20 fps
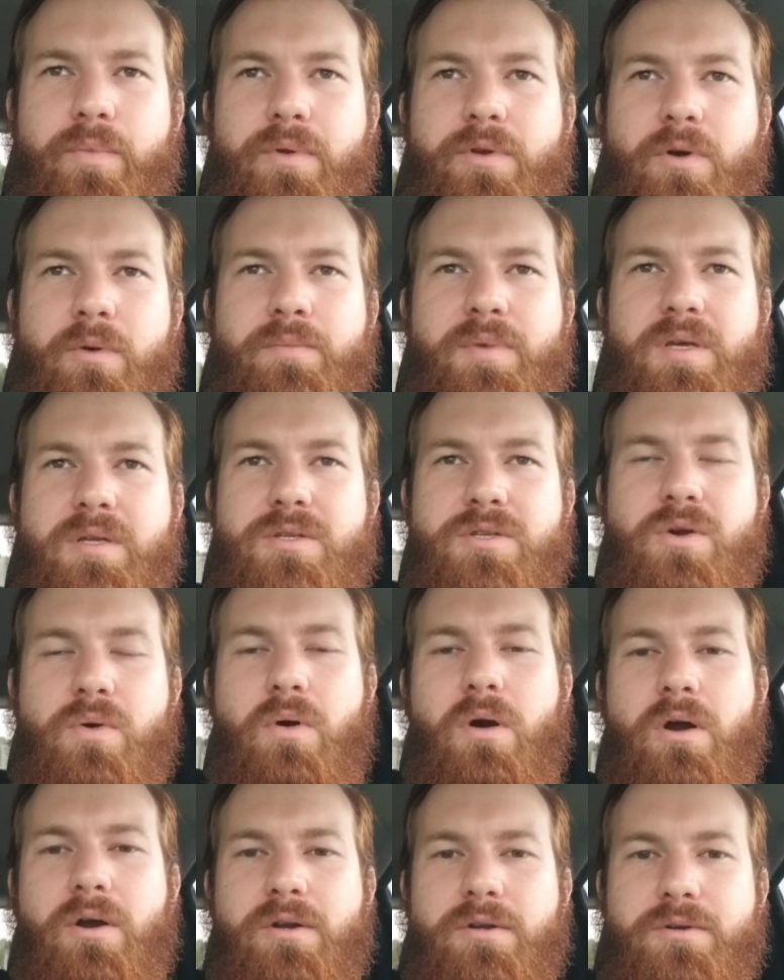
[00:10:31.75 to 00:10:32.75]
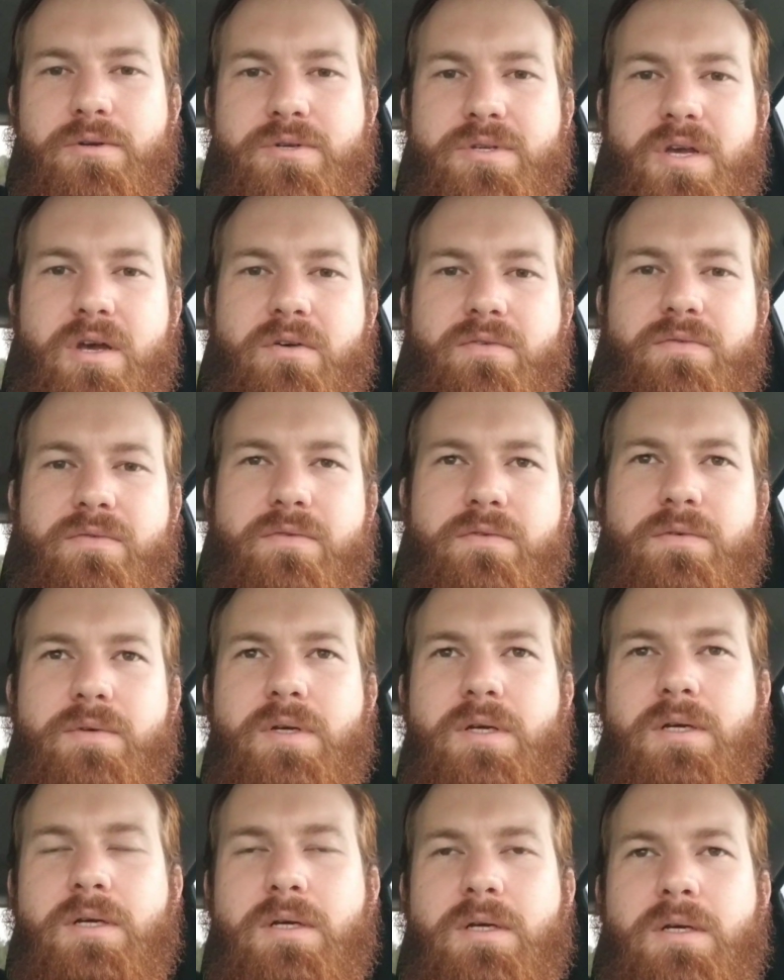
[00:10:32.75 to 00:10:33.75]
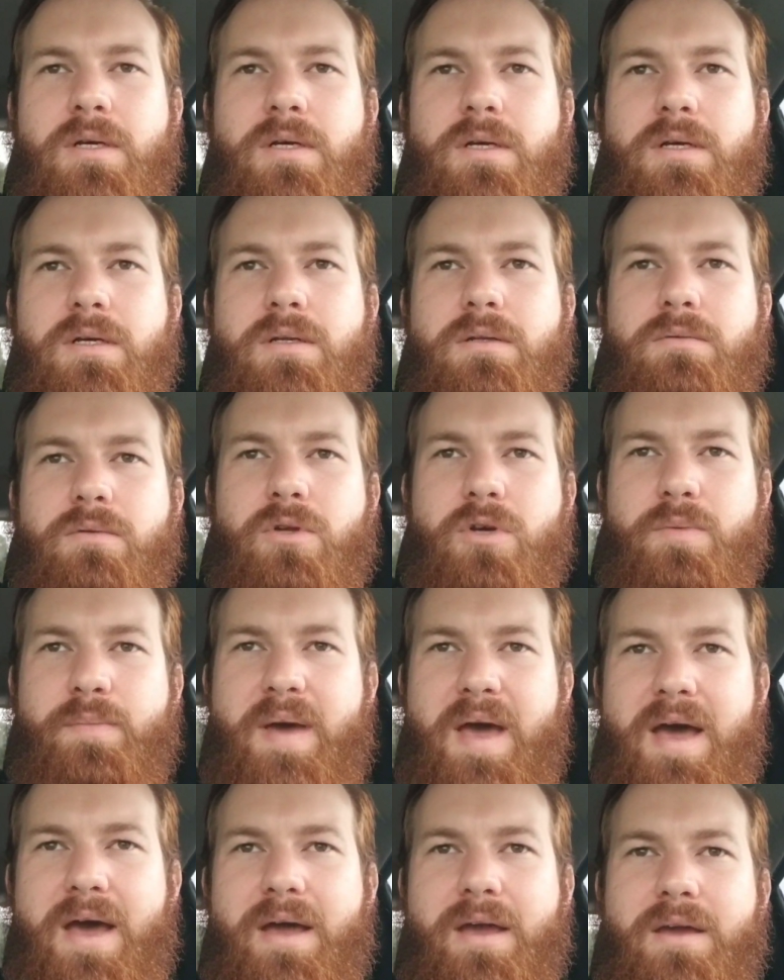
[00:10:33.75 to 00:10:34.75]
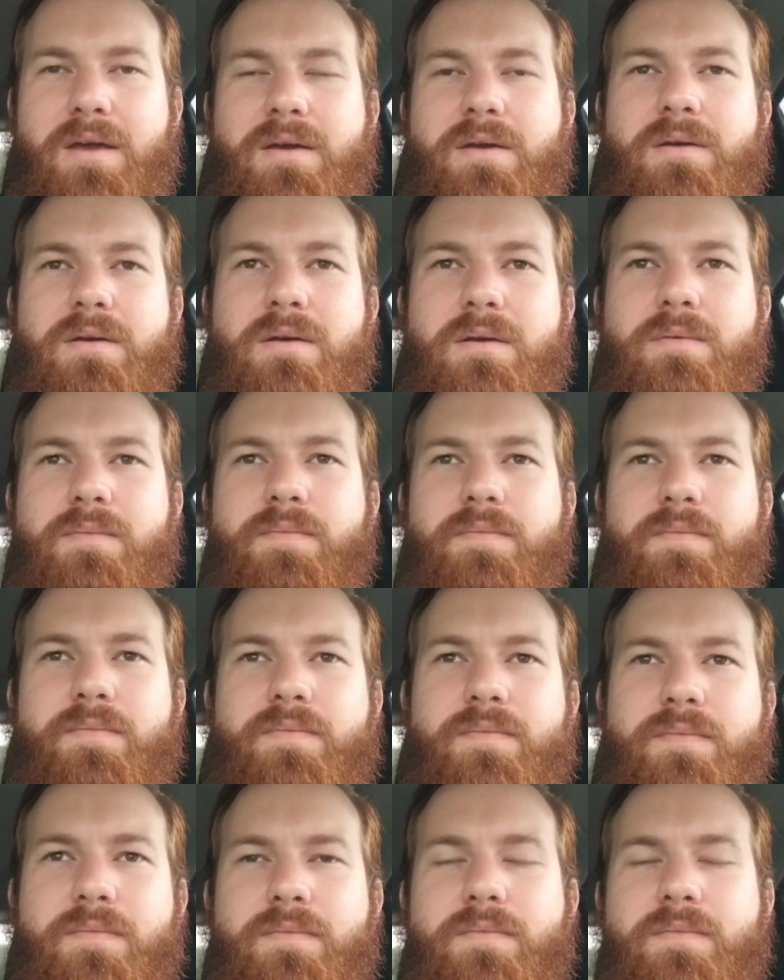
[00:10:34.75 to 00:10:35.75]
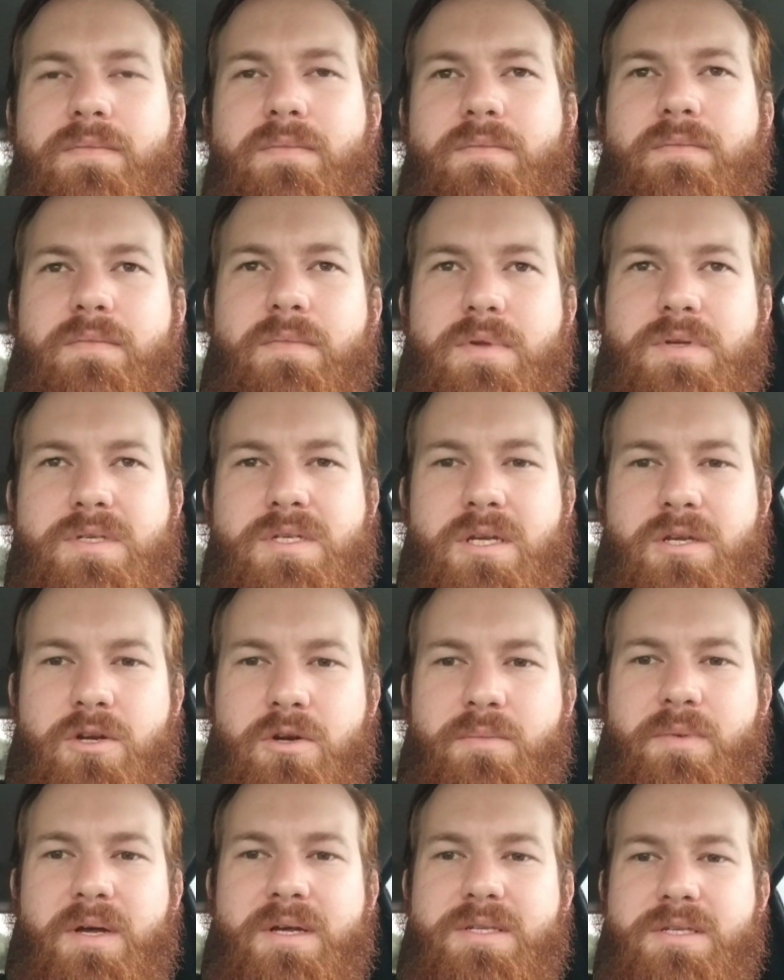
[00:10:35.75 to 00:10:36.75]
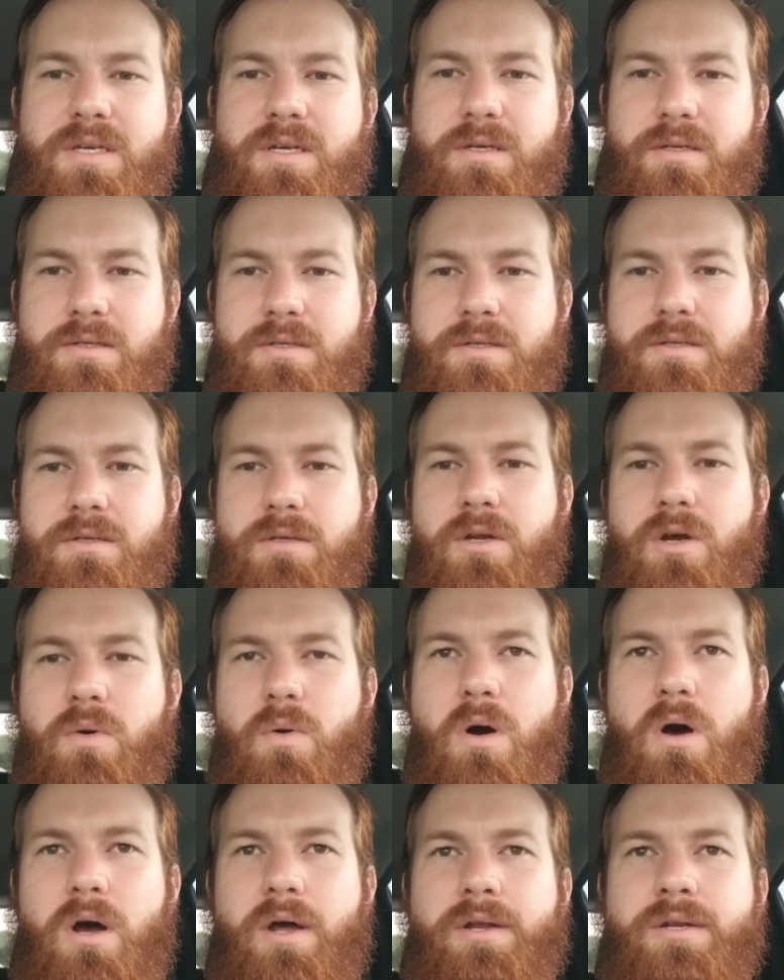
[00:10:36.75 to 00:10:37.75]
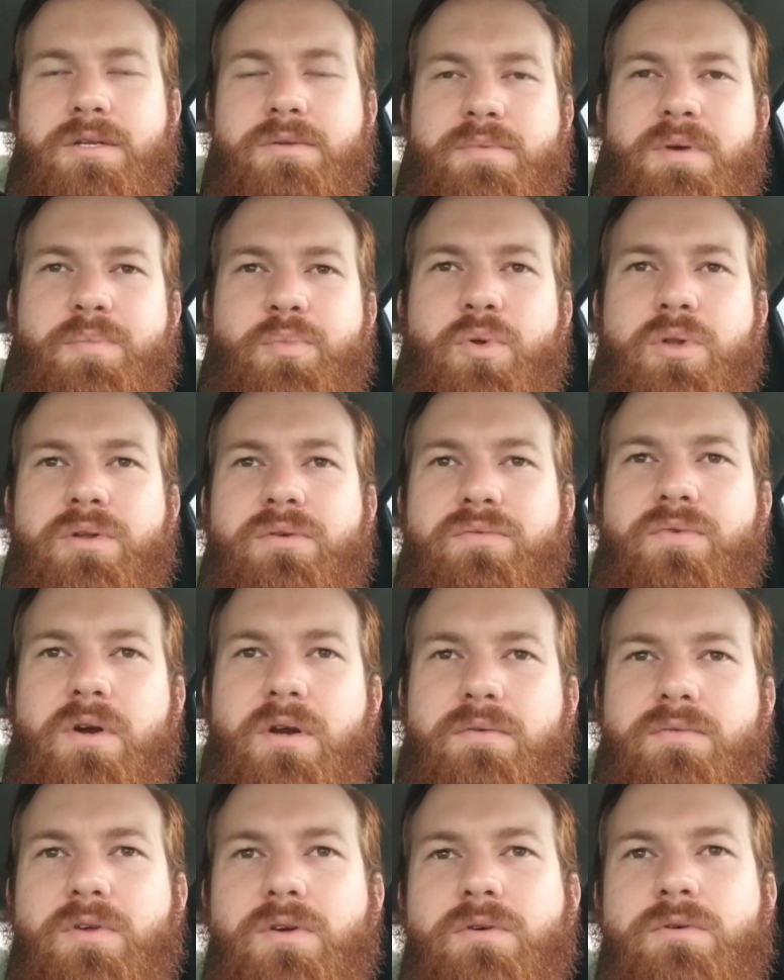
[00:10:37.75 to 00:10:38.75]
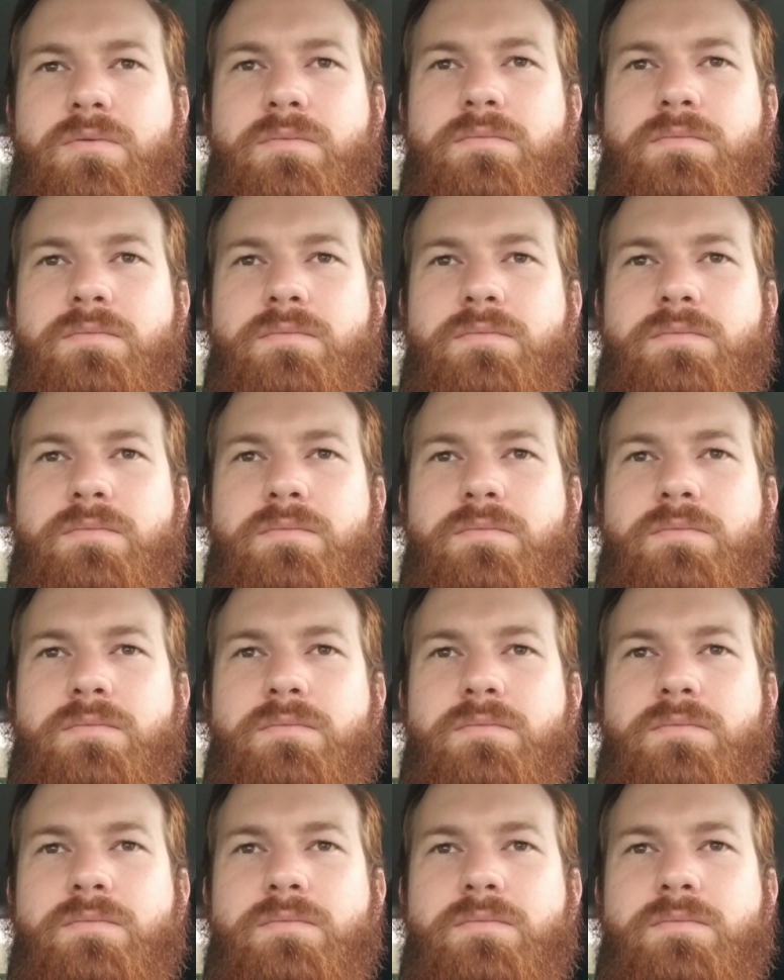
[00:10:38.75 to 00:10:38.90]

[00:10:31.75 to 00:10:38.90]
Don't be so hard on yourself. Look back. Send your blessings, you know, on to people in front of you.